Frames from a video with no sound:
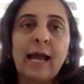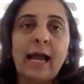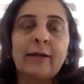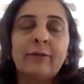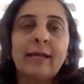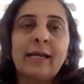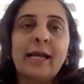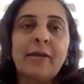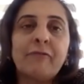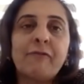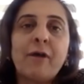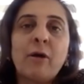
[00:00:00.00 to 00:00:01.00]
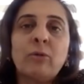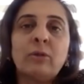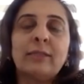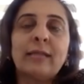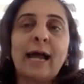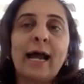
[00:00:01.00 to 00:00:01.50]
And then I
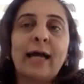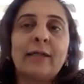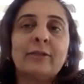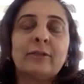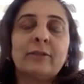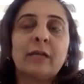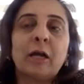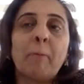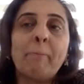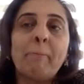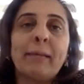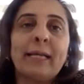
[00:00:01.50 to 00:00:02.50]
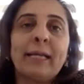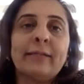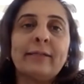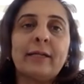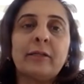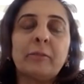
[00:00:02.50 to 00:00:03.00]
found that the complaint
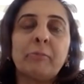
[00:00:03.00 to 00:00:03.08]
that the